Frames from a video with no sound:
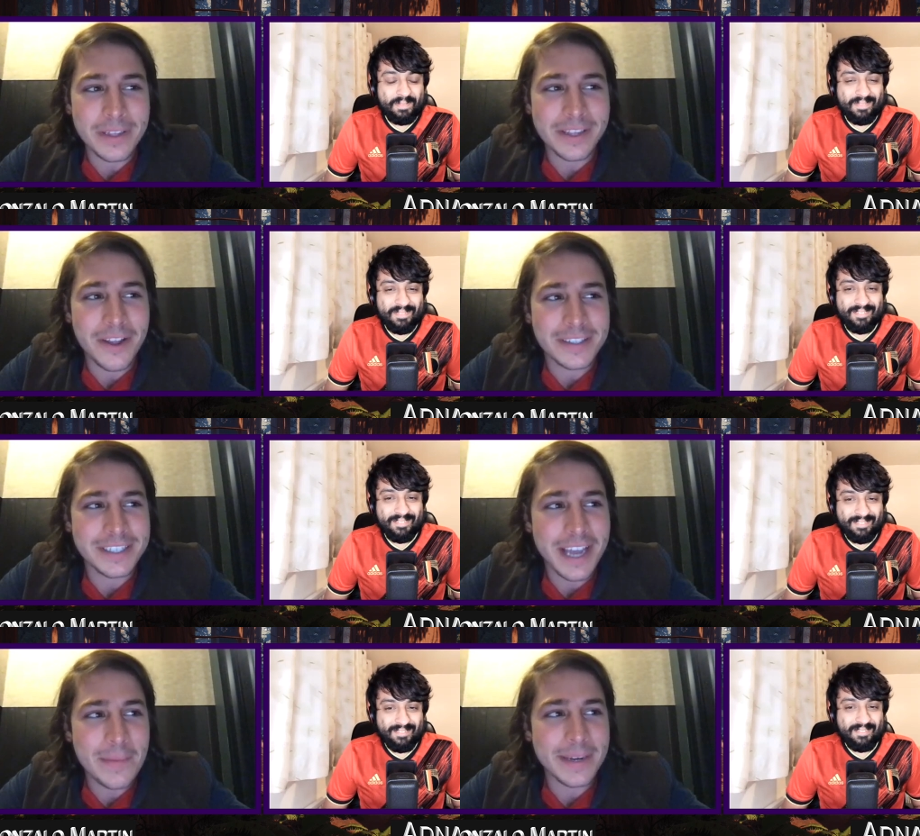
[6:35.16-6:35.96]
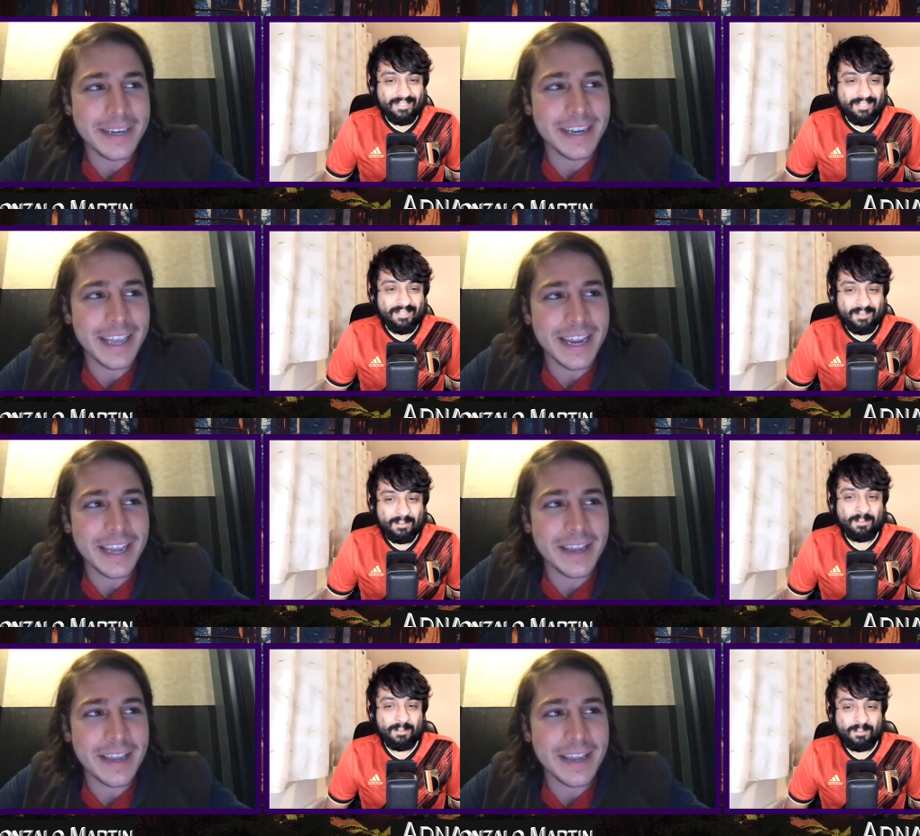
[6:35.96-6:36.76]
Speaker 1: long time and, and
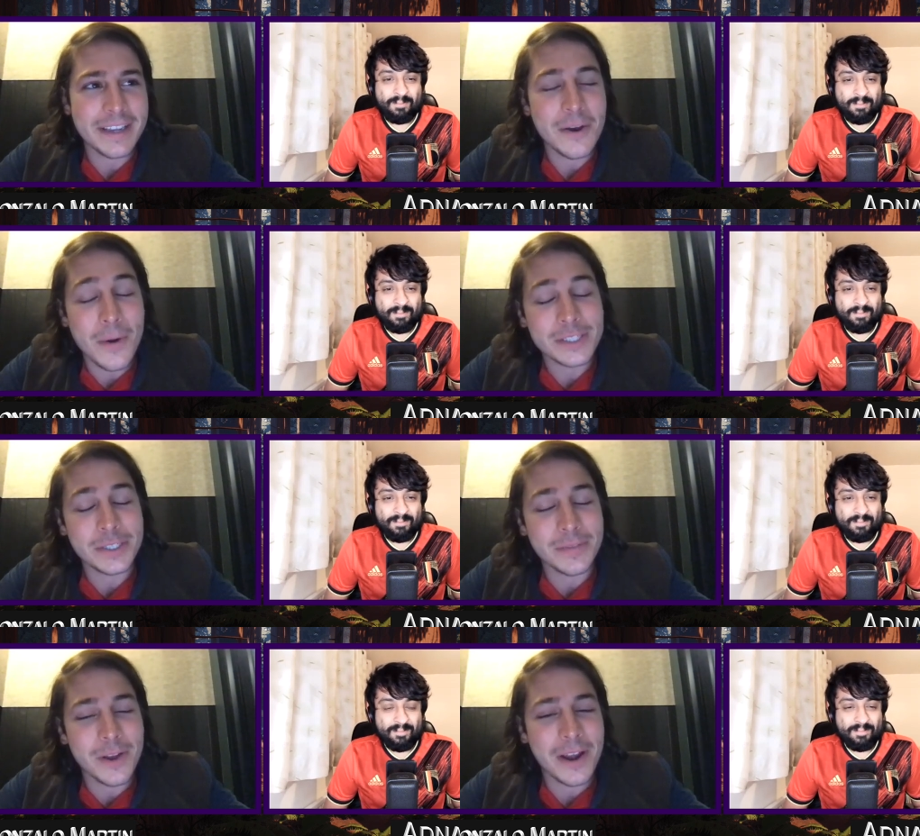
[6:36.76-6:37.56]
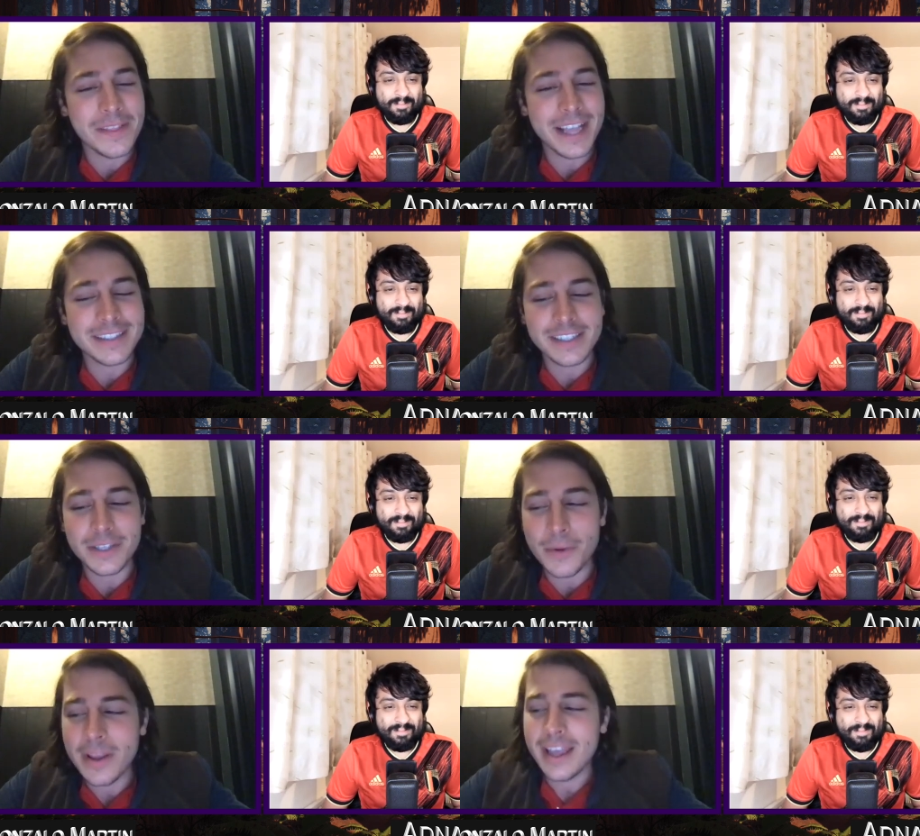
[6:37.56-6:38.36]
I'm like, oh, I should have gotten that
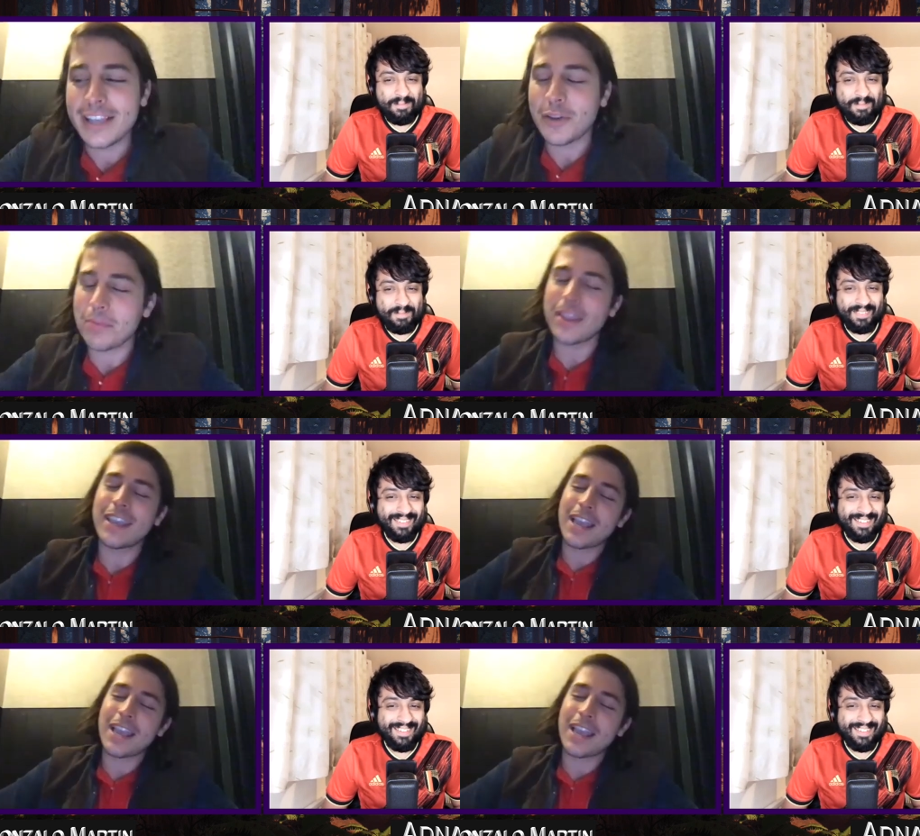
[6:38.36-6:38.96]
tattoo. So I'm thinking I'm